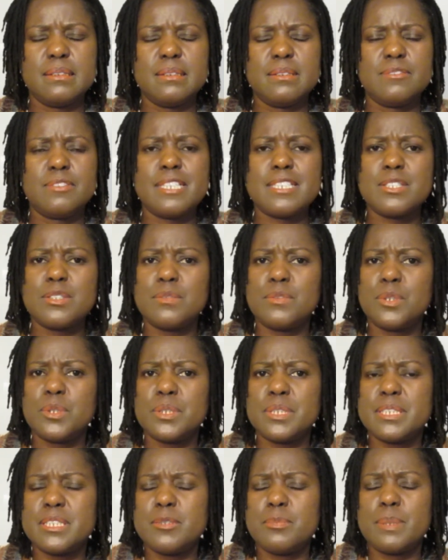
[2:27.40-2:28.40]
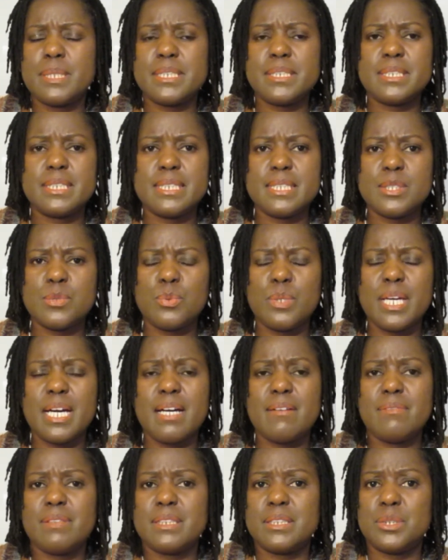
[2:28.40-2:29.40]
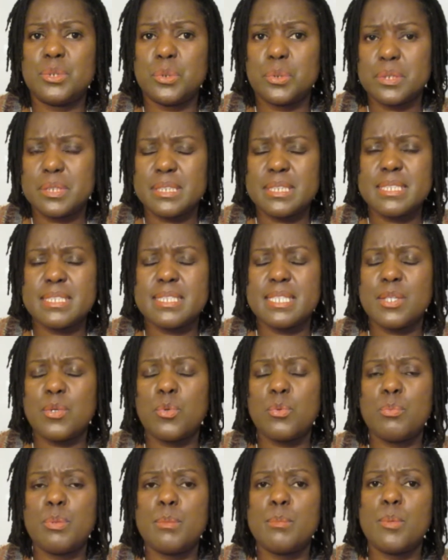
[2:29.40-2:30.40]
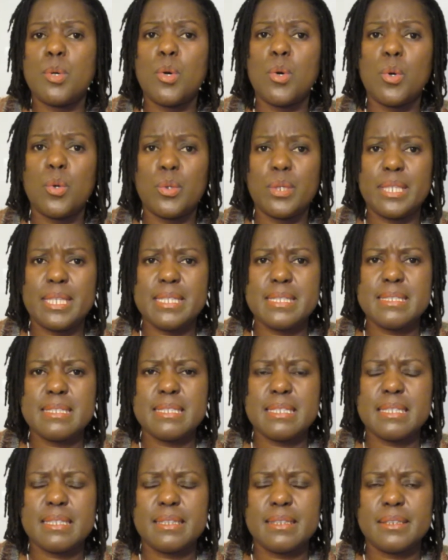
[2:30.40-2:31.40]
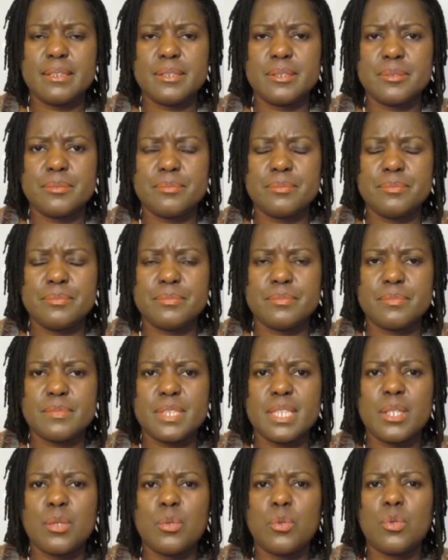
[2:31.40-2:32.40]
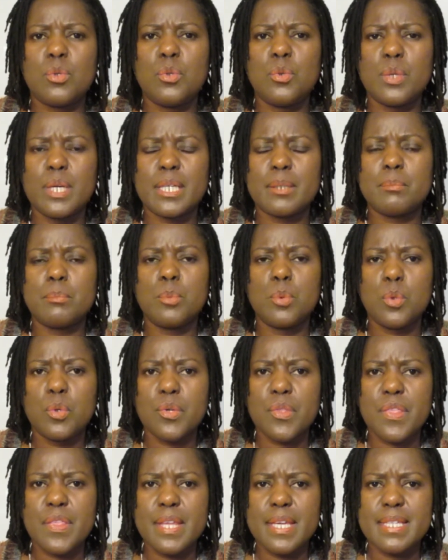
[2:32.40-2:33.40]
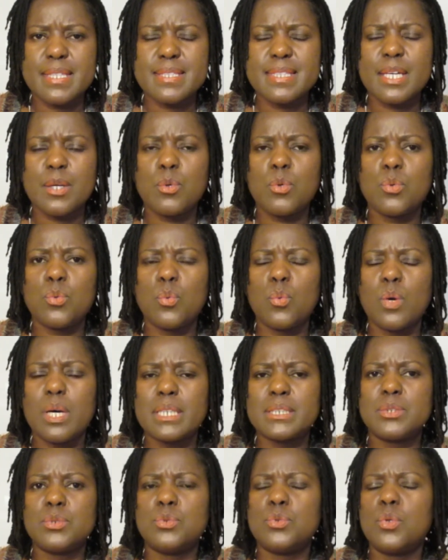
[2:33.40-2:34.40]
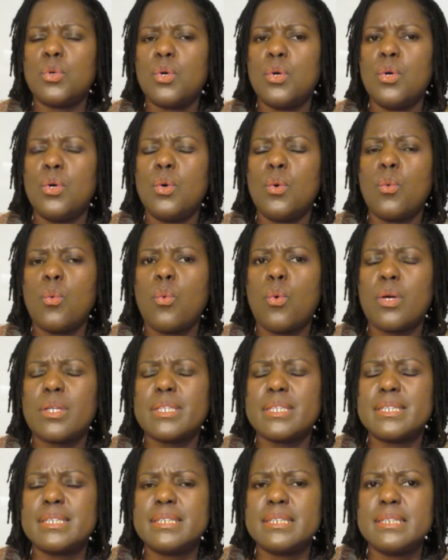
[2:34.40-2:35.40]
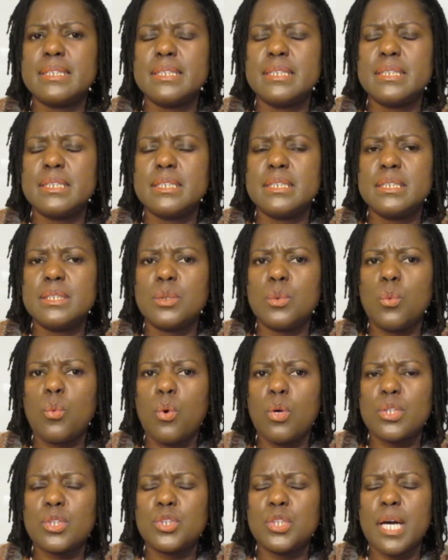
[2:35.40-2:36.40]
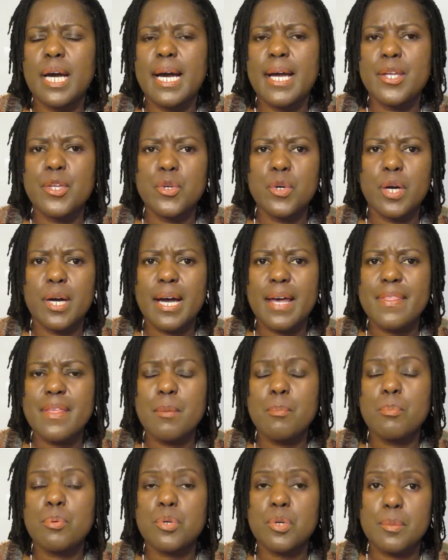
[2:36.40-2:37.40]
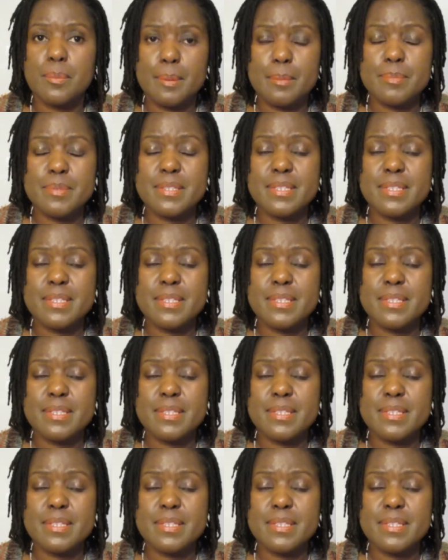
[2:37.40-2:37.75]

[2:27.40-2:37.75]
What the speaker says: First of all, these specialists we have and doctors, they could be more holistic. They could look at more things. They could want to know what are your other problems.